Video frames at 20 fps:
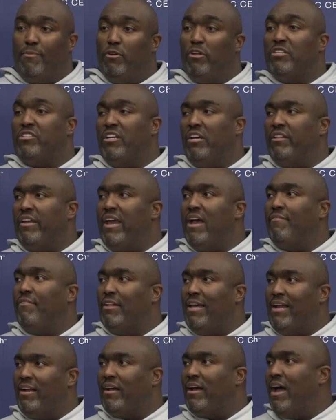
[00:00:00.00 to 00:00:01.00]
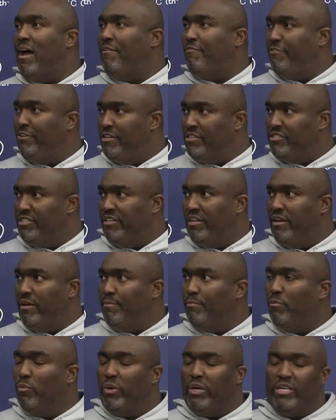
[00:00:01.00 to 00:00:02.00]
You can tell they have a lot of confidence in
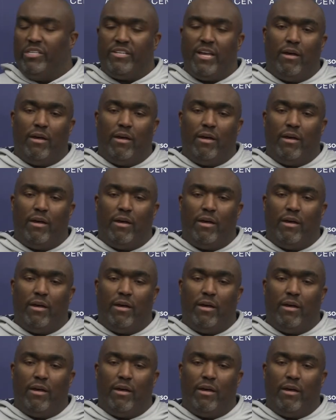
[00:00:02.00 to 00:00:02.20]
him when he's